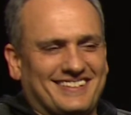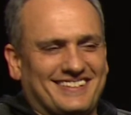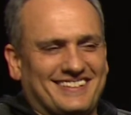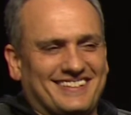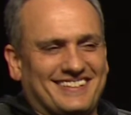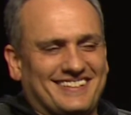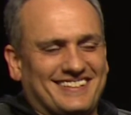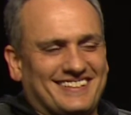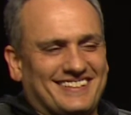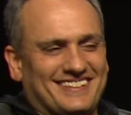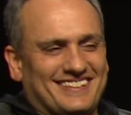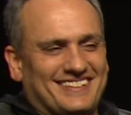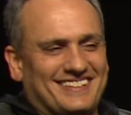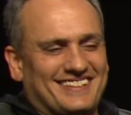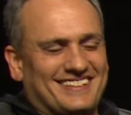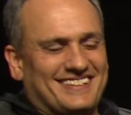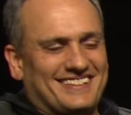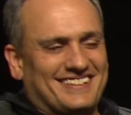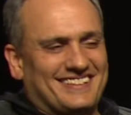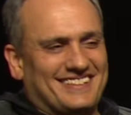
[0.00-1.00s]

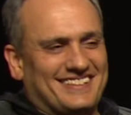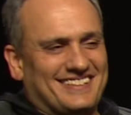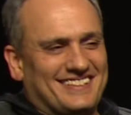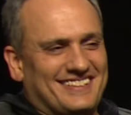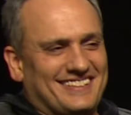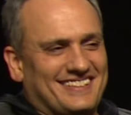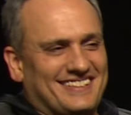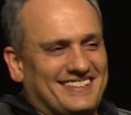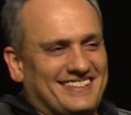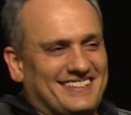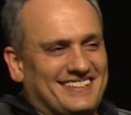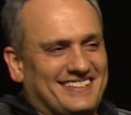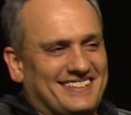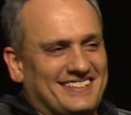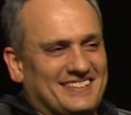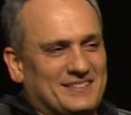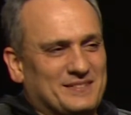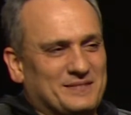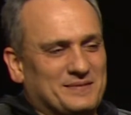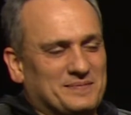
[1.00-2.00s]

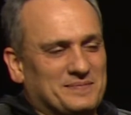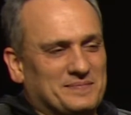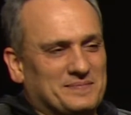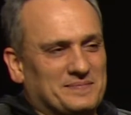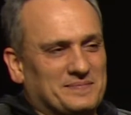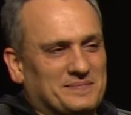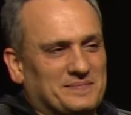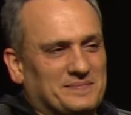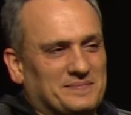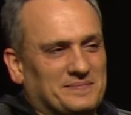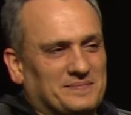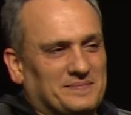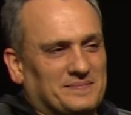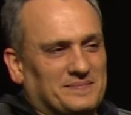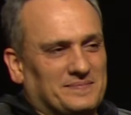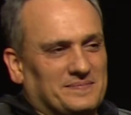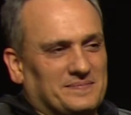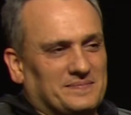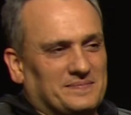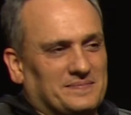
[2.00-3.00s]

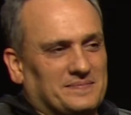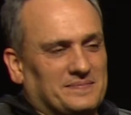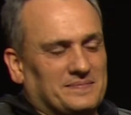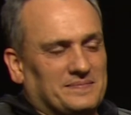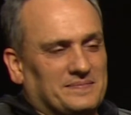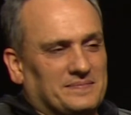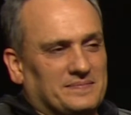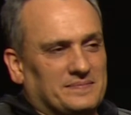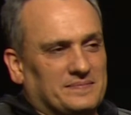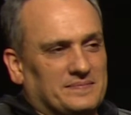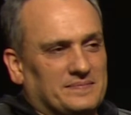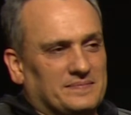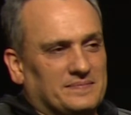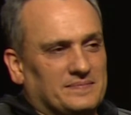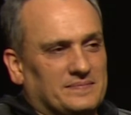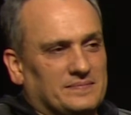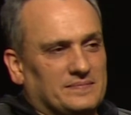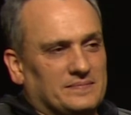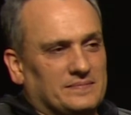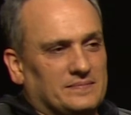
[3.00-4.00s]

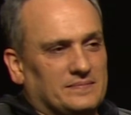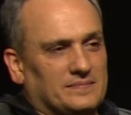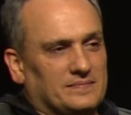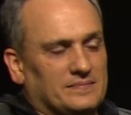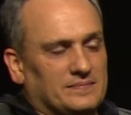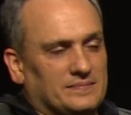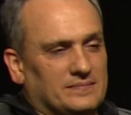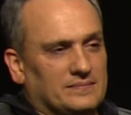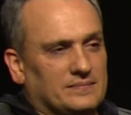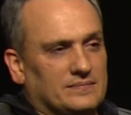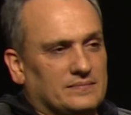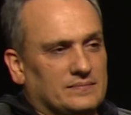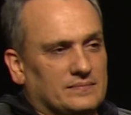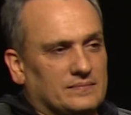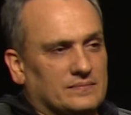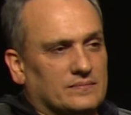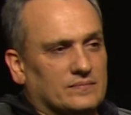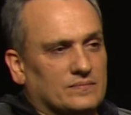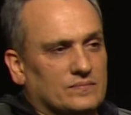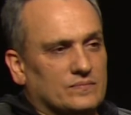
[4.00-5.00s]

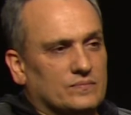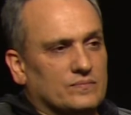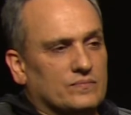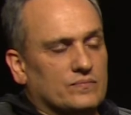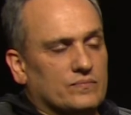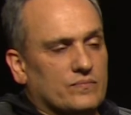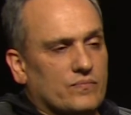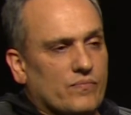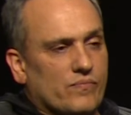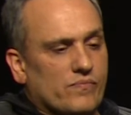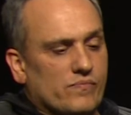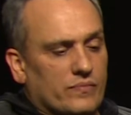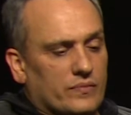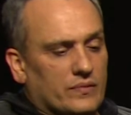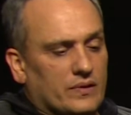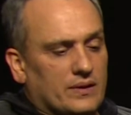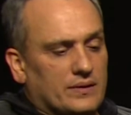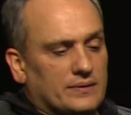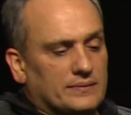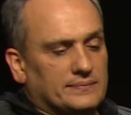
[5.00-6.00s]

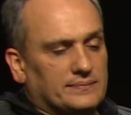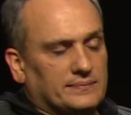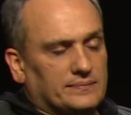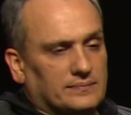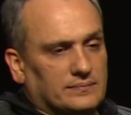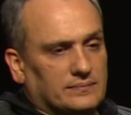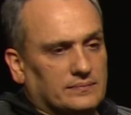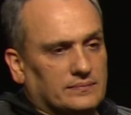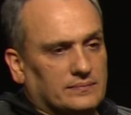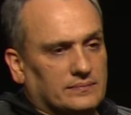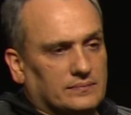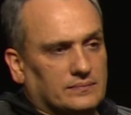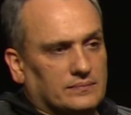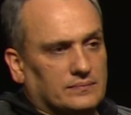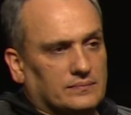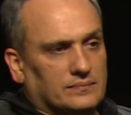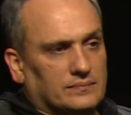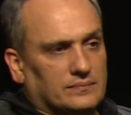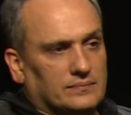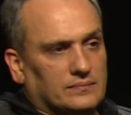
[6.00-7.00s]

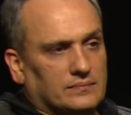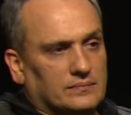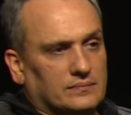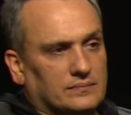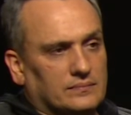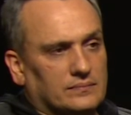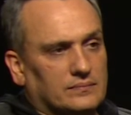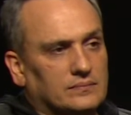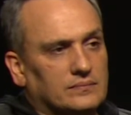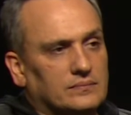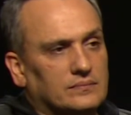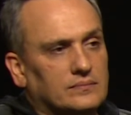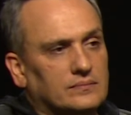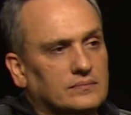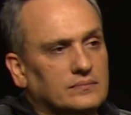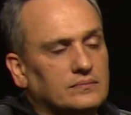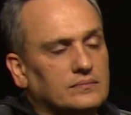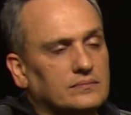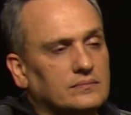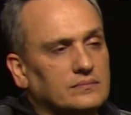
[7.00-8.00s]
(not speaking)